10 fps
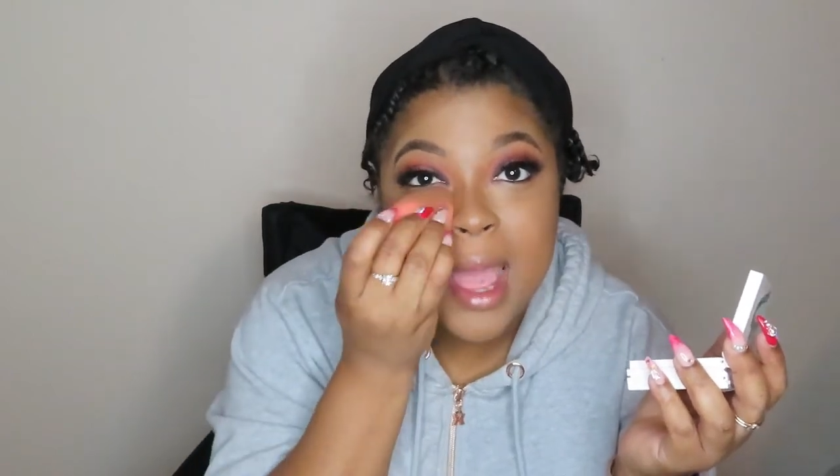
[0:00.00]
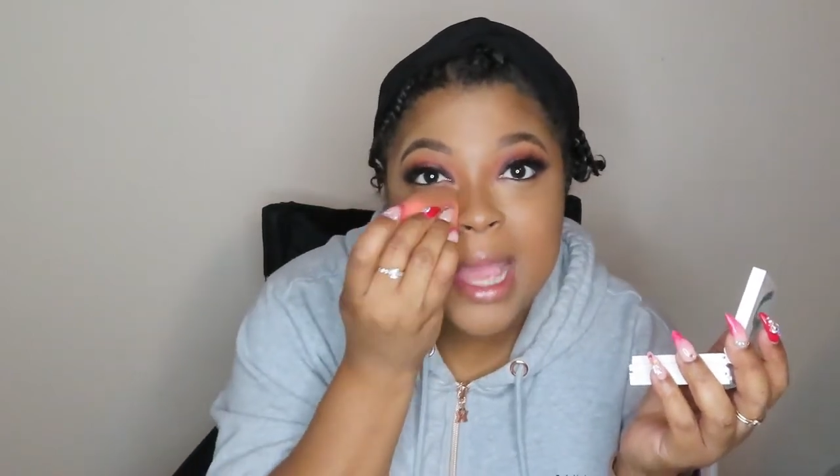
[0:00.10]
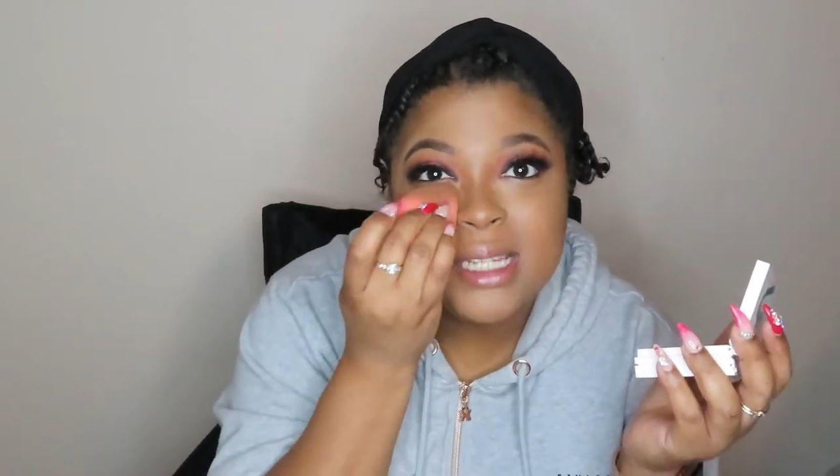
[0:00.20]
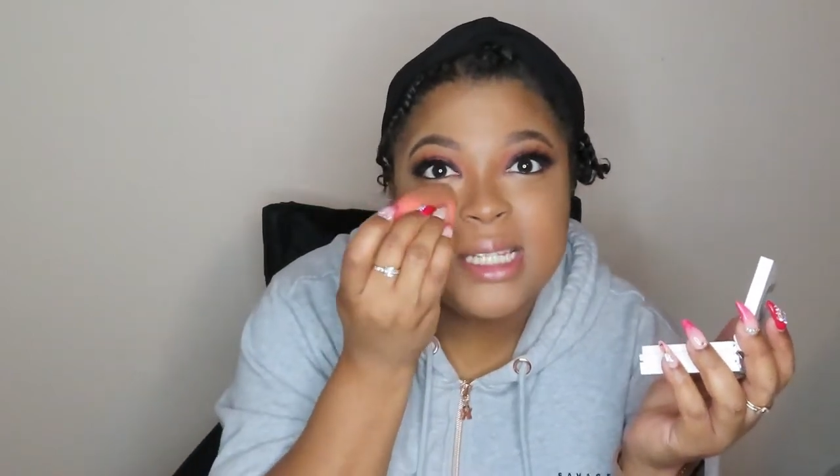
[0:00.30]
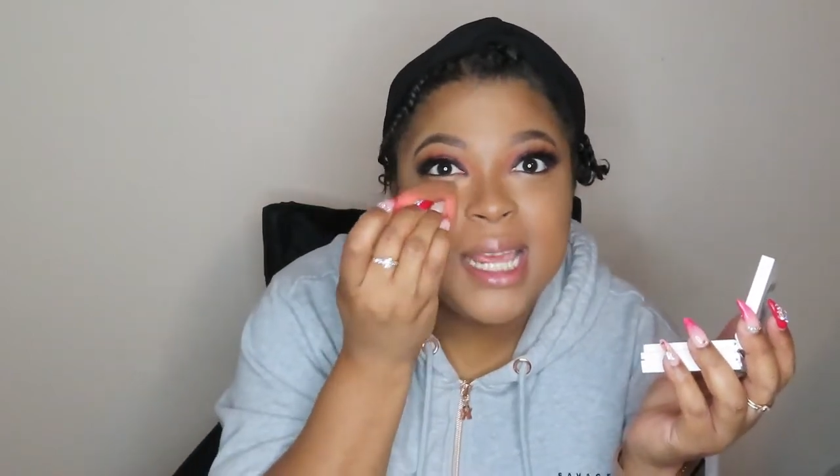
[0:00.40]

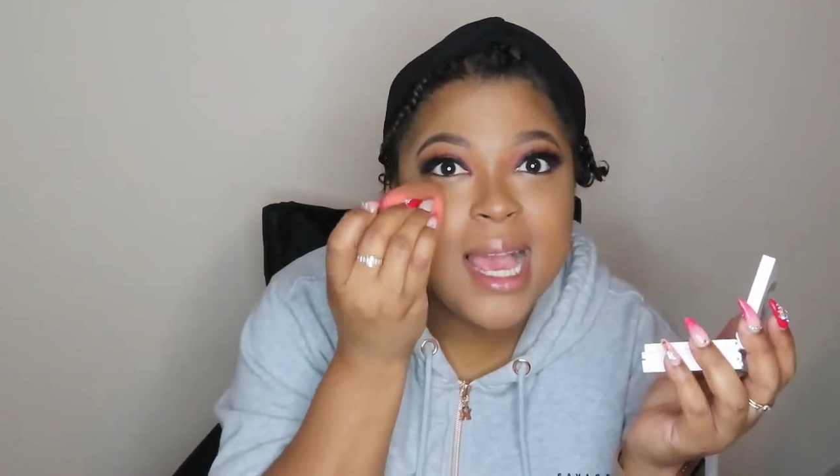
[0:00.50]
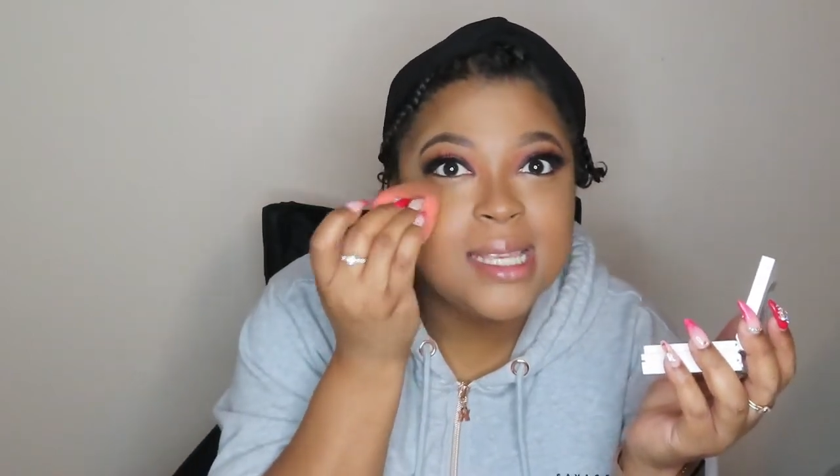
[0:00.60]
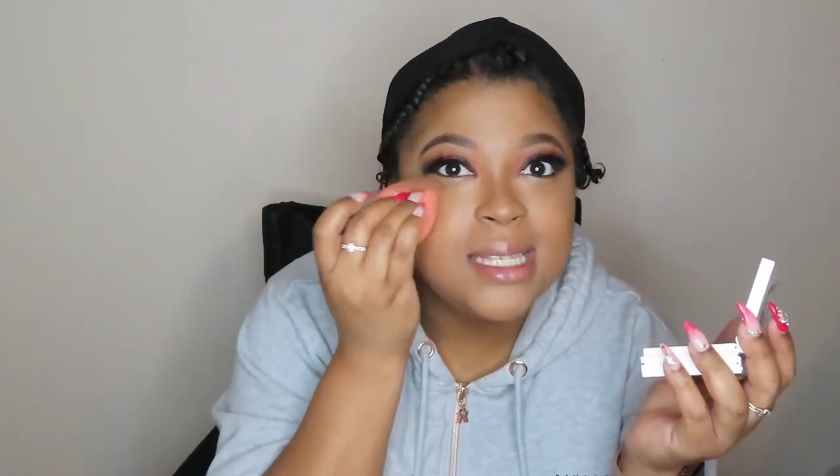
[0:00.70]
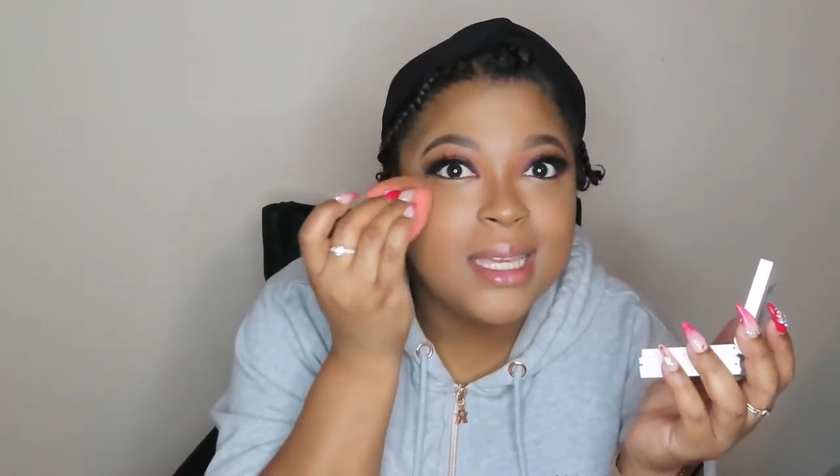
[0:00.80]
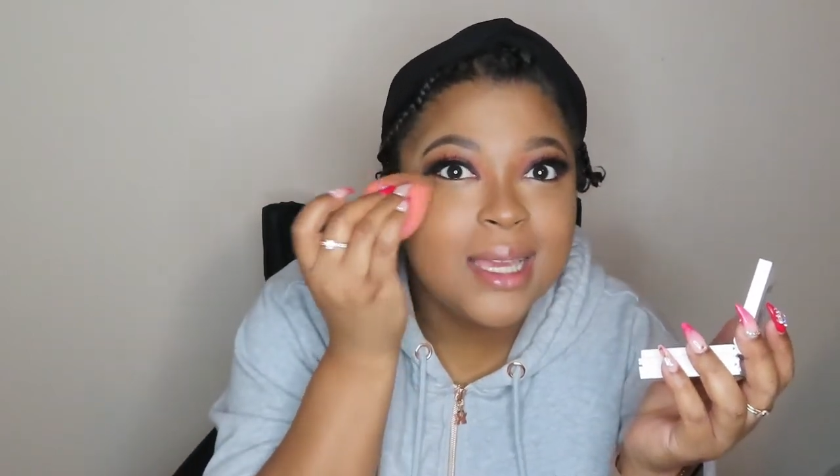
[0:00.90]
and she
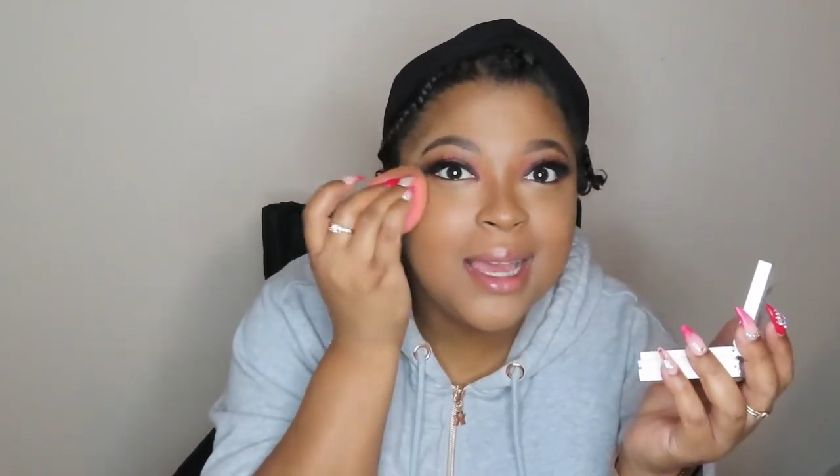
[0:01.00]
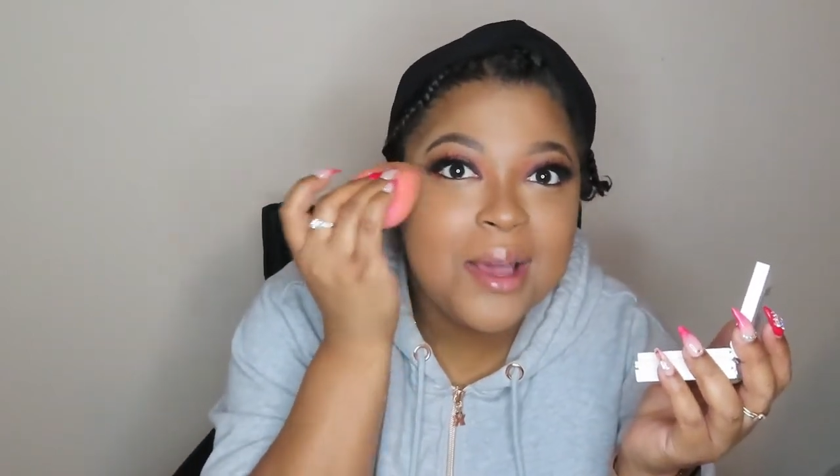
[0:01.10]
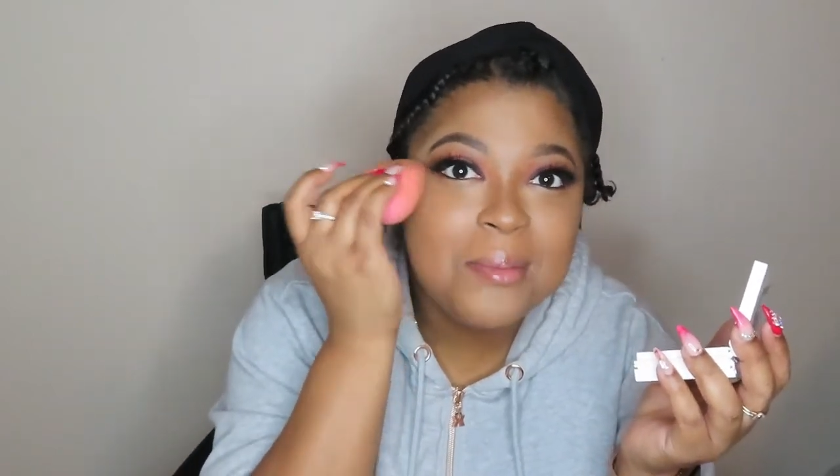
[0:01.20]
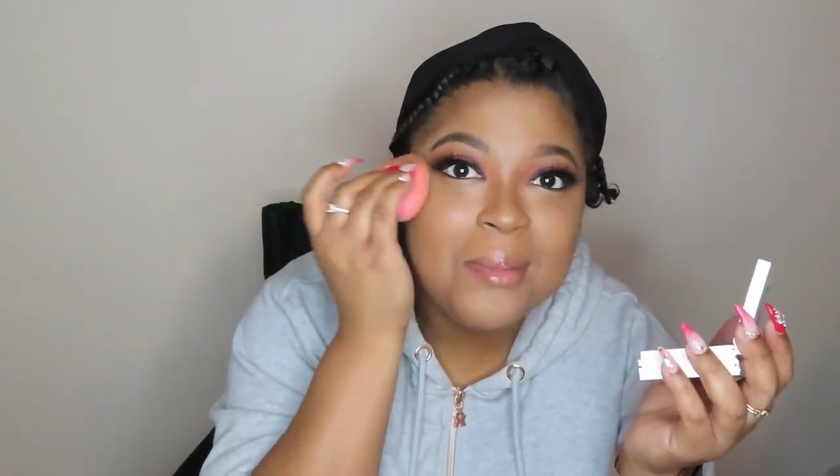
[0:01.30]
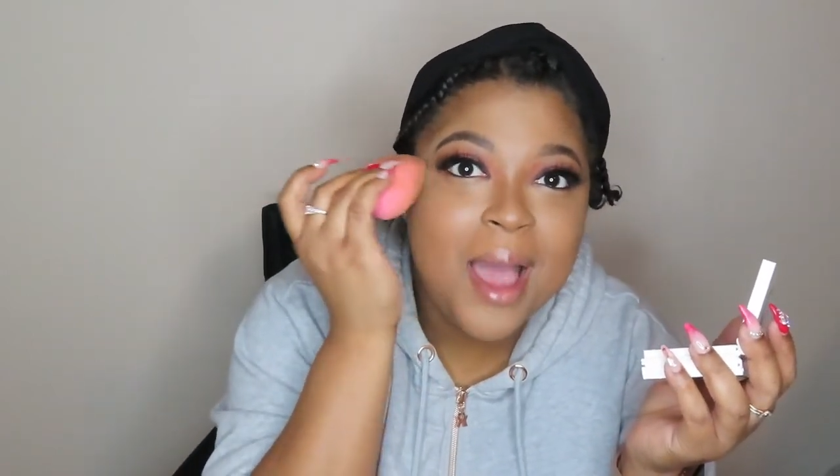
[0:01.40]
hasn't
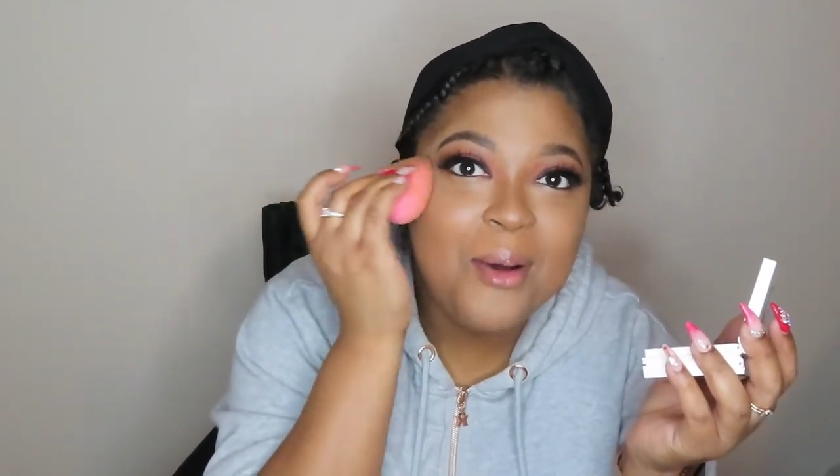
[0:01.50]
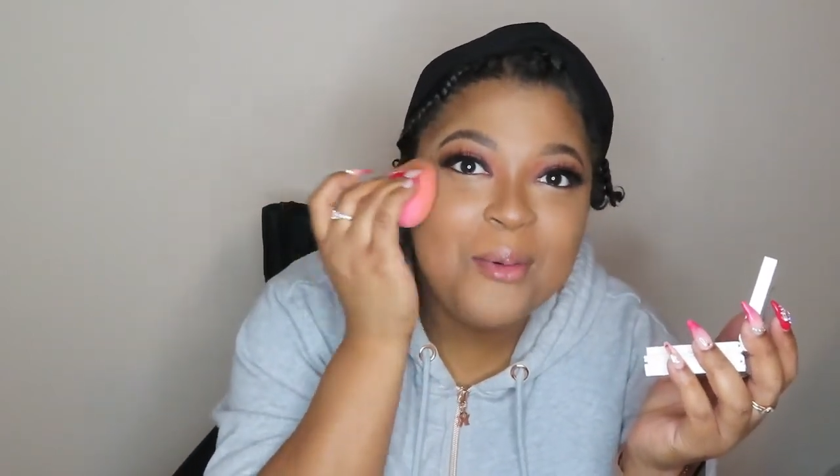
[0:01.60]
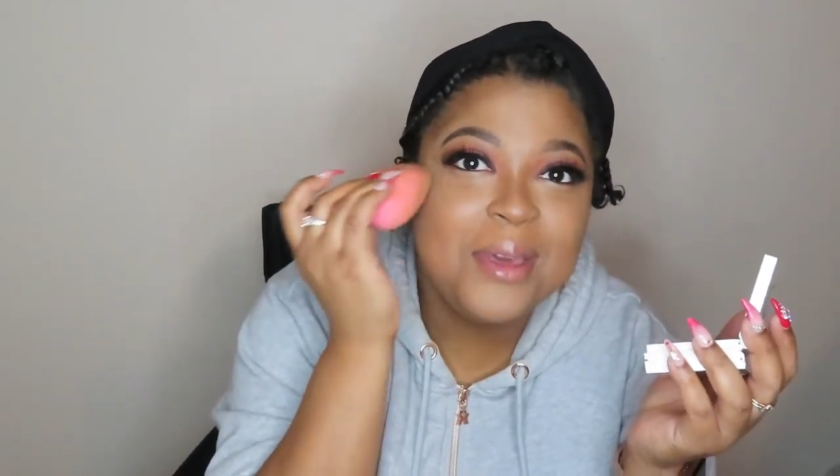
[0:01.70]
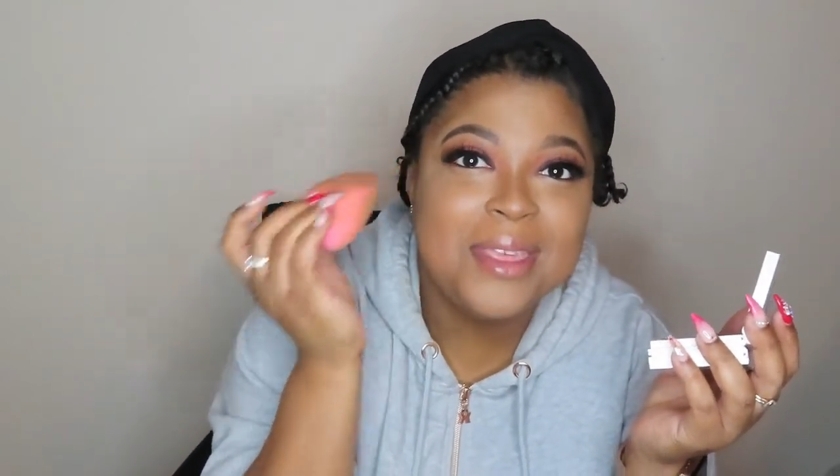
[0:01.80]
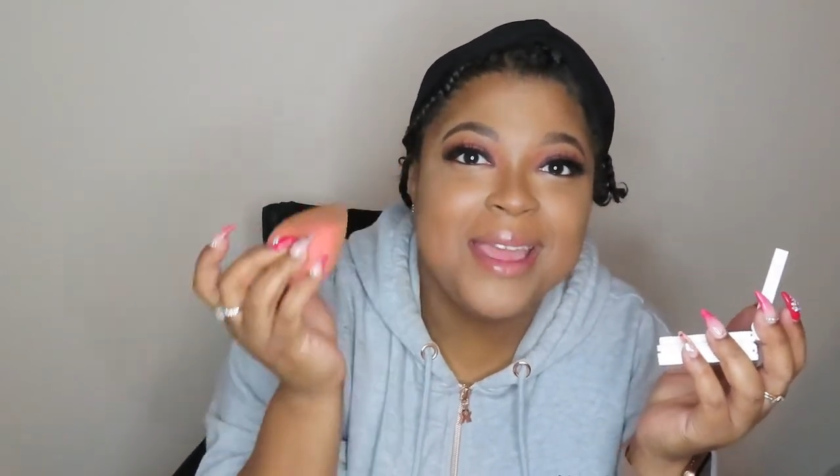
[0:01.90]
come
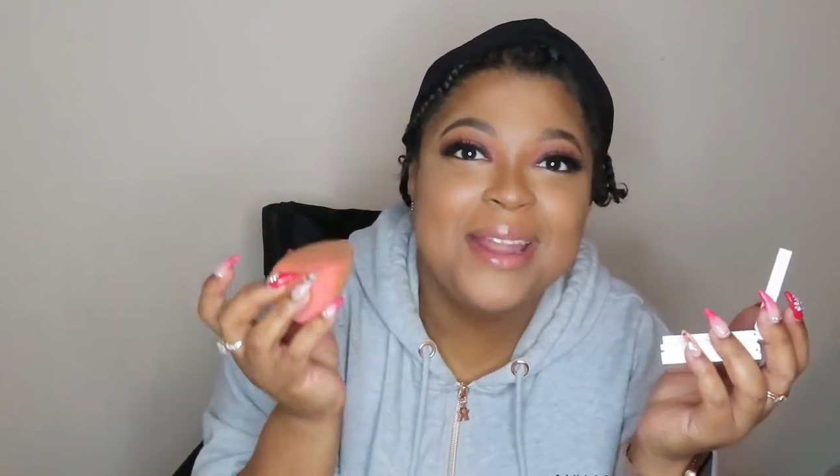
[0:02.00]
out with